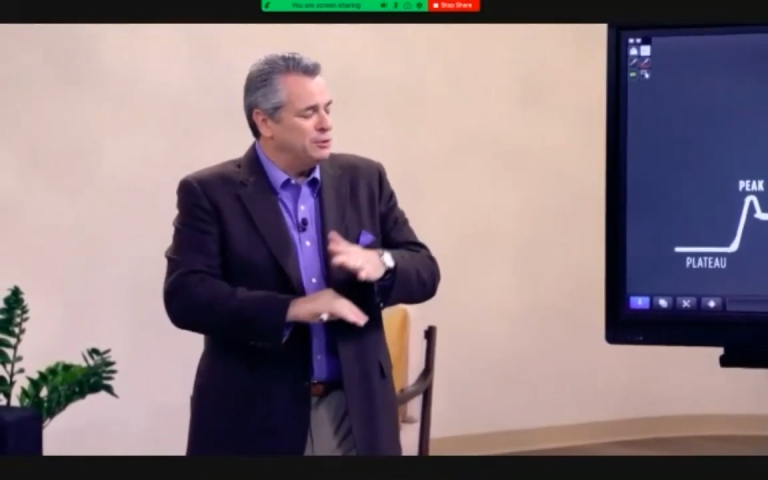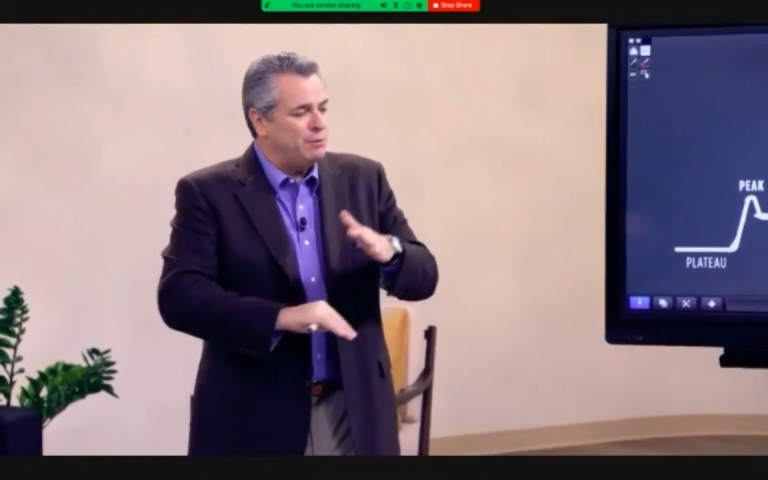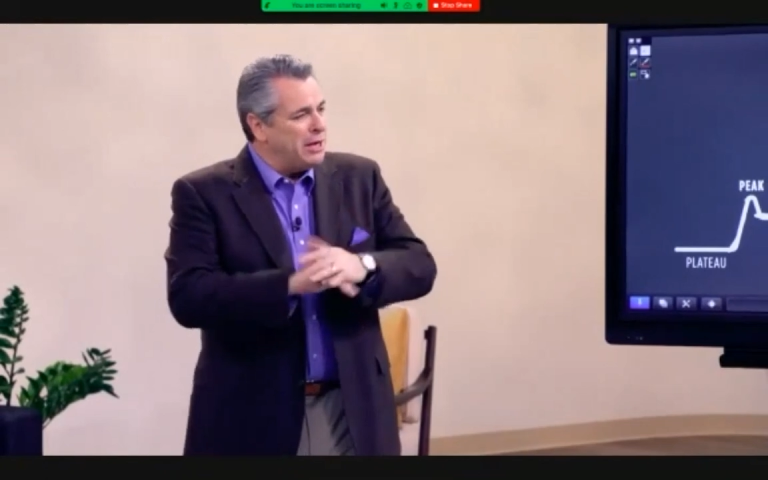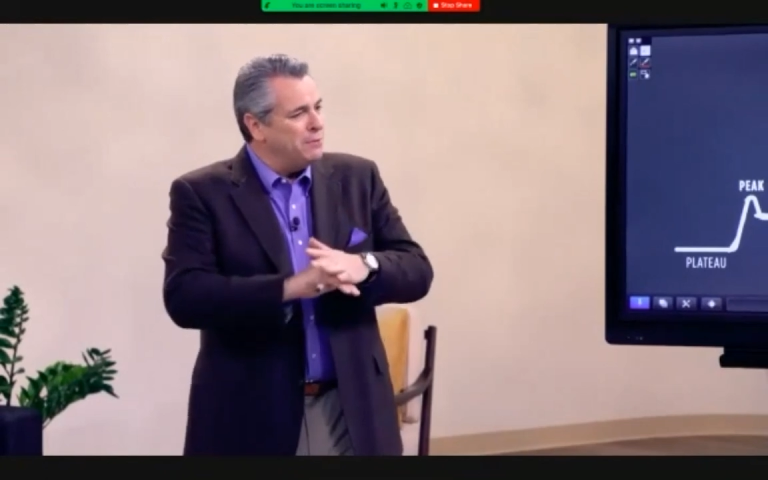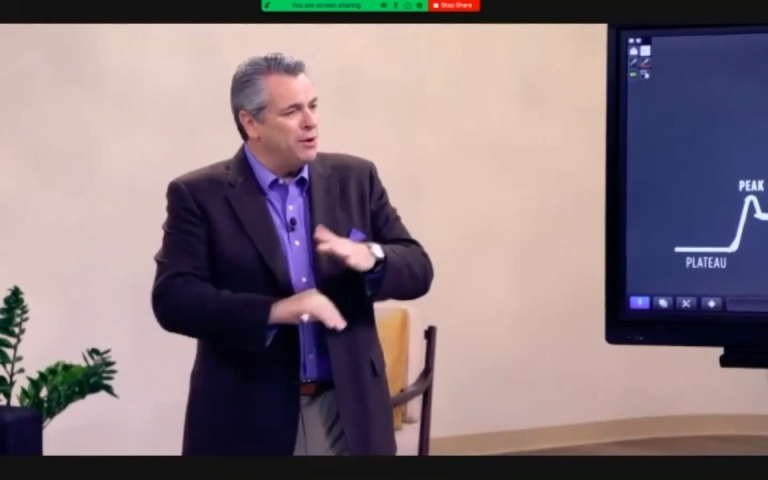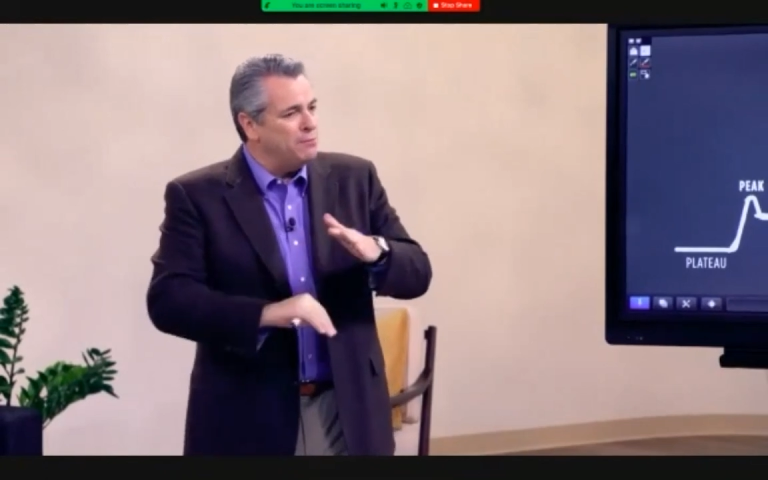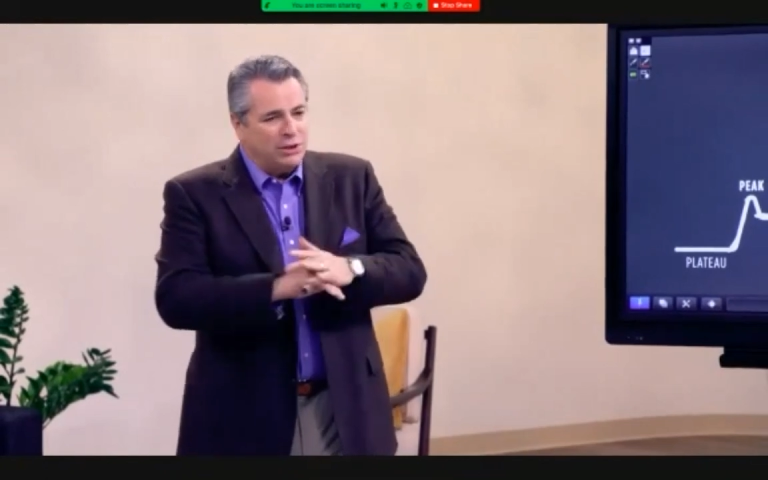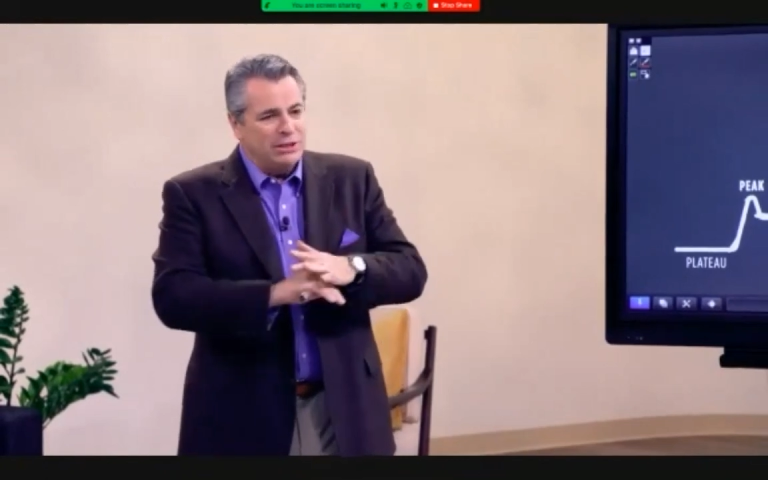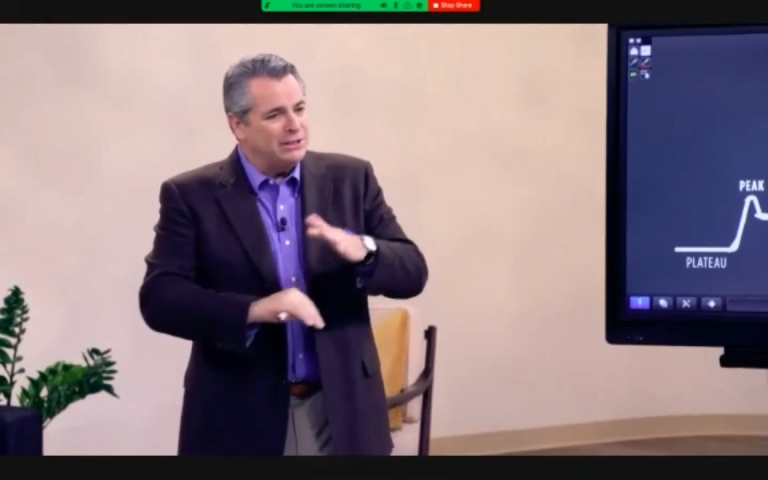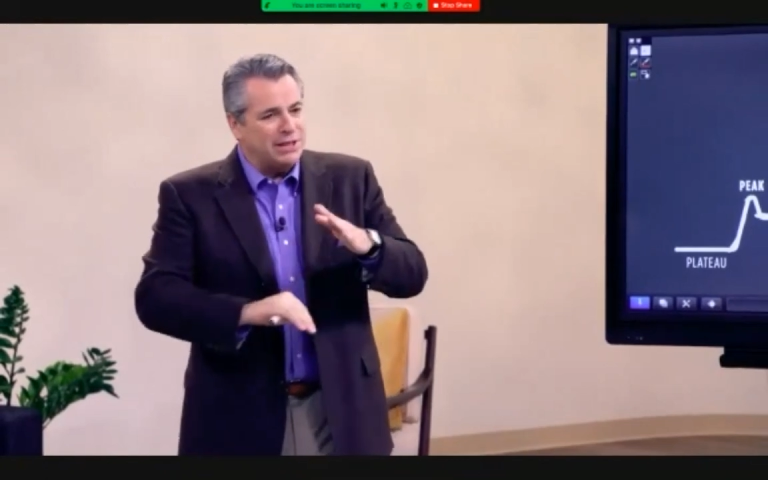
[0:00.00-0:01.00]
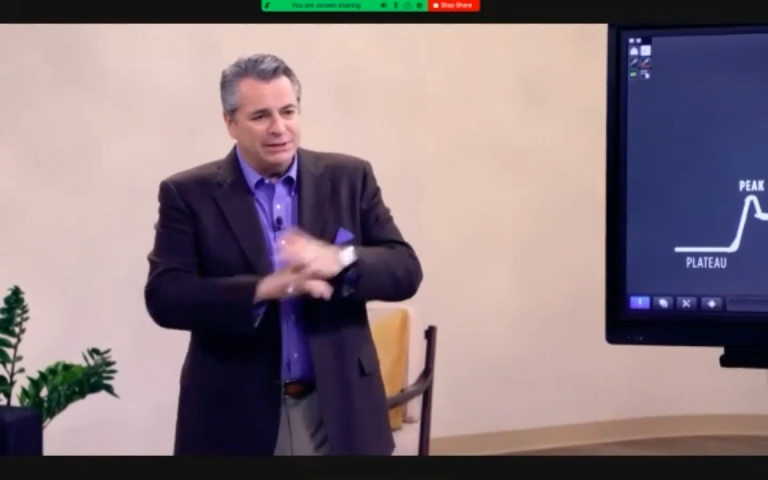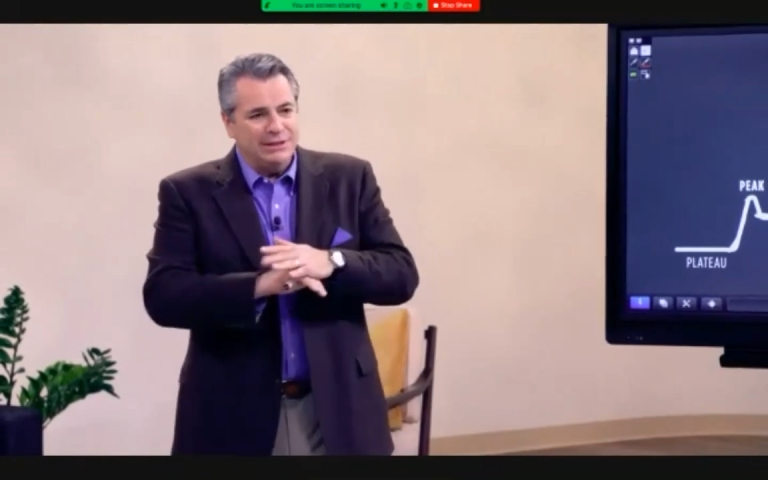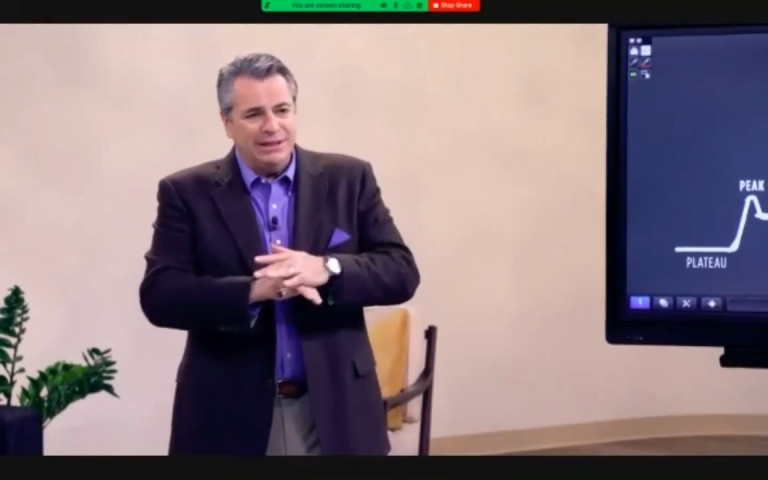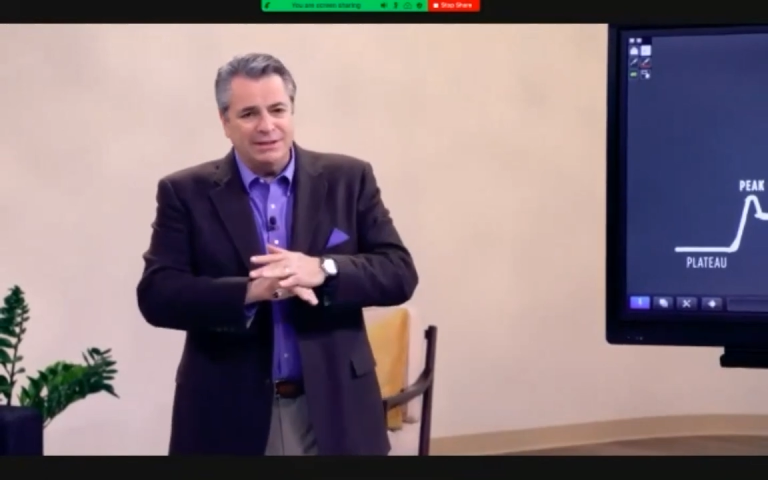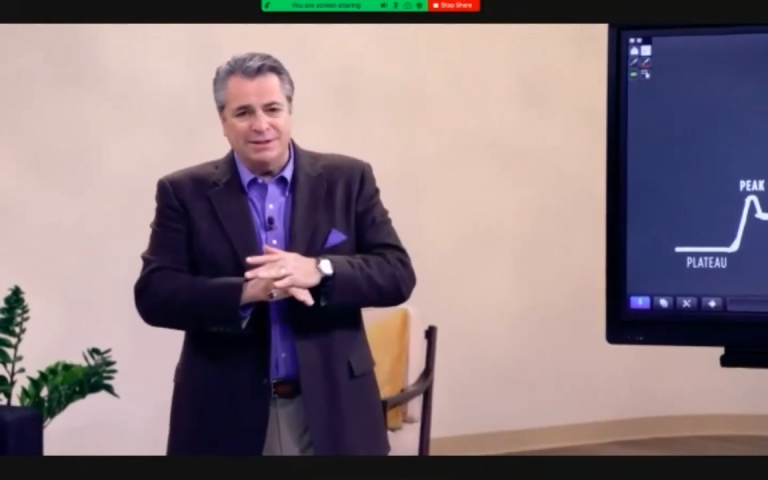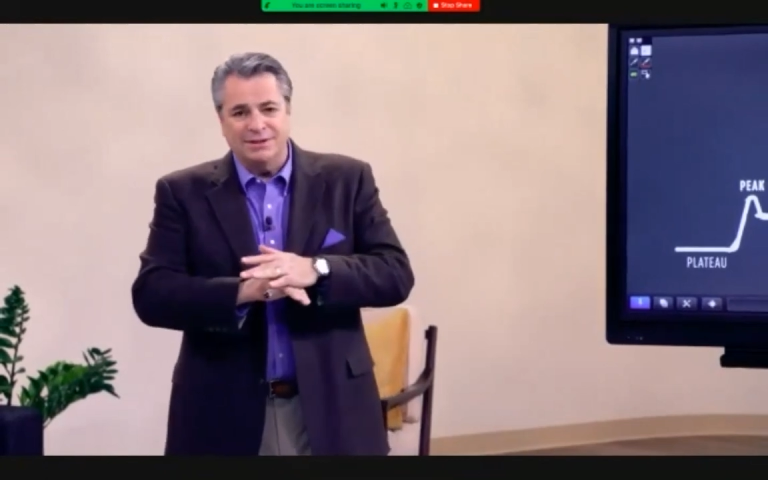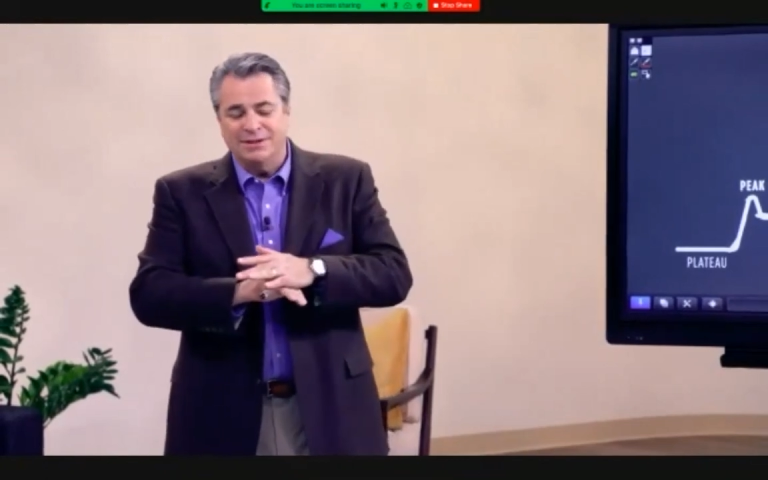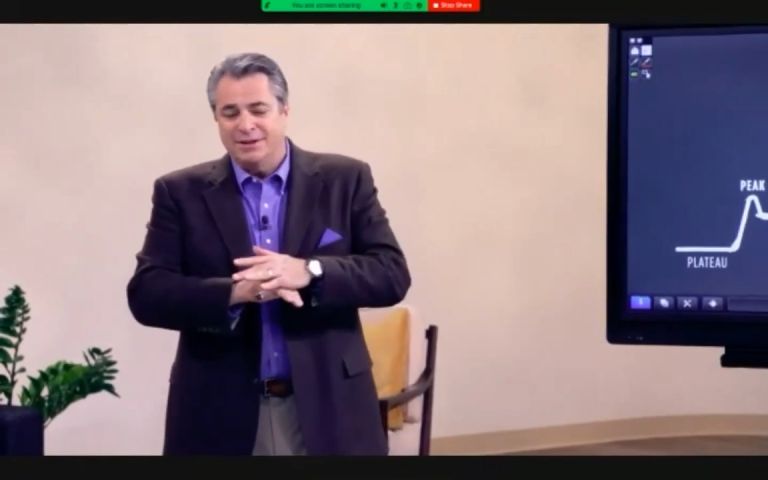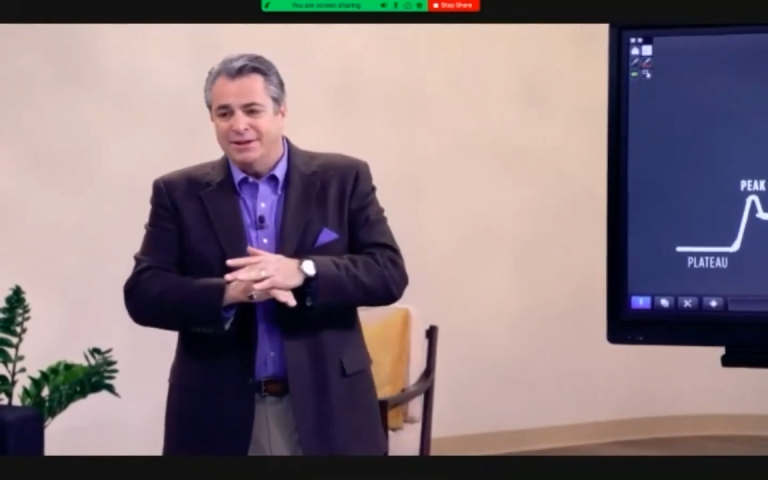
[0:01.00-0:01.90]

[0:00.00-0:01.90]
Spending more money is not the answer.